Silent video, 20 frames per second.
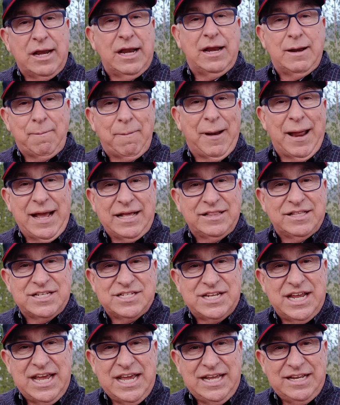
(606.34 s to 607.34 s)
need to plant the
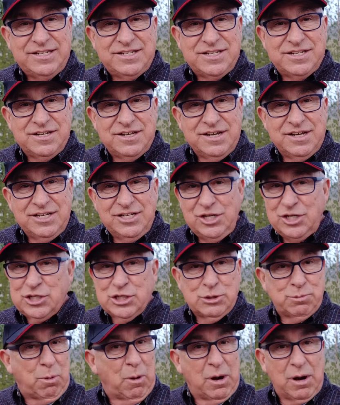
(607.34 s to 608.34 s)
seeds. You
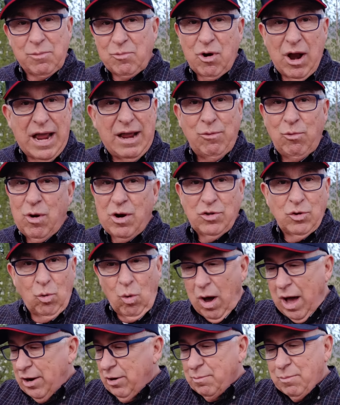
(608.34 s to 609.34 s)
just put them right where the
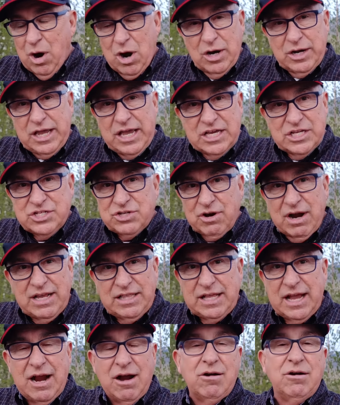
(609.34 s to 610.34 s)
water mark is right
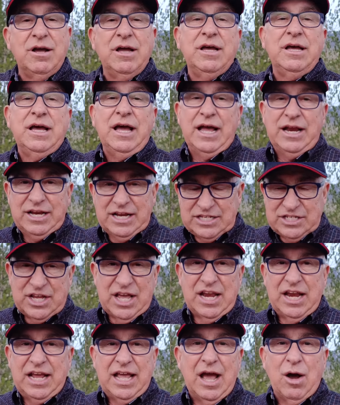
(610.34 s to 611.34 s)
there and it's
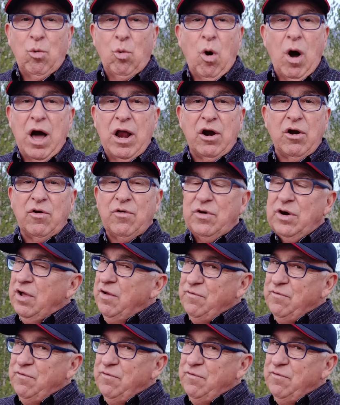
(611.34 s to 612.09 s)
gonna get water